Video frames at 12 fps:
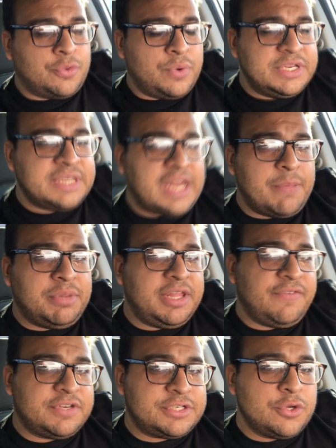The reason I
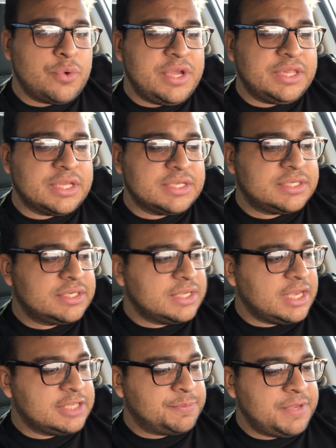believe it's doing this
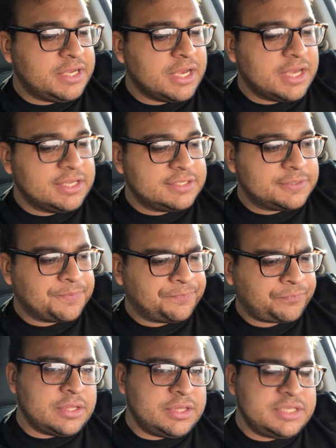is because
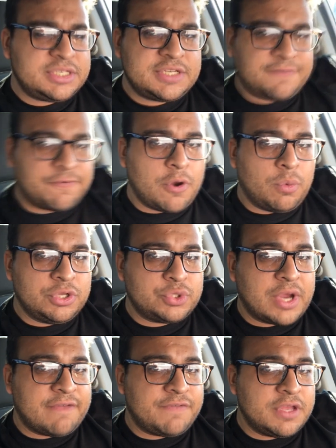this is a front wheel
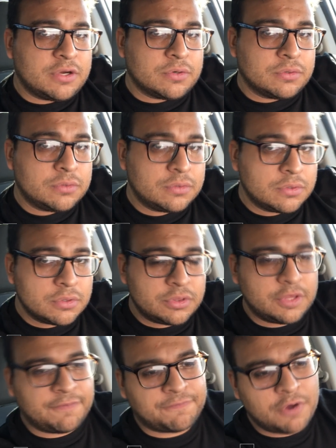drive vehicle.
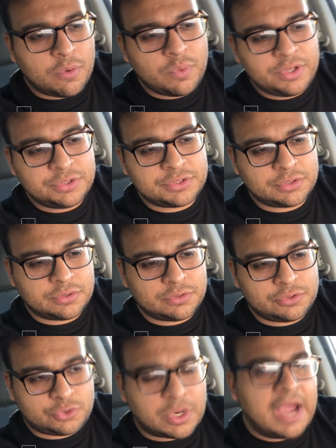The front wheels
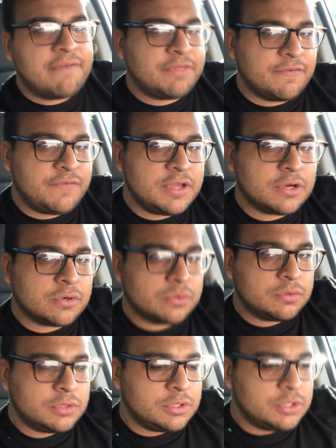drive the
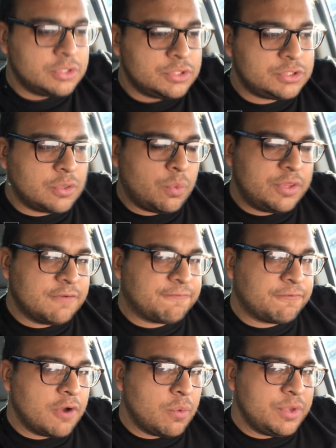vehicle. So when the
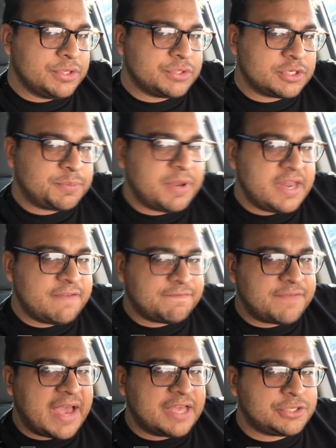front wheels are spinning
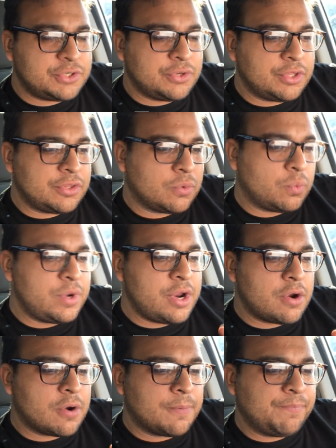faster than the
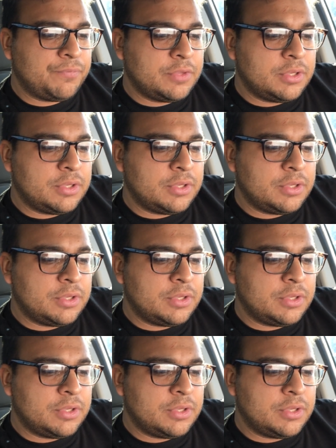rear,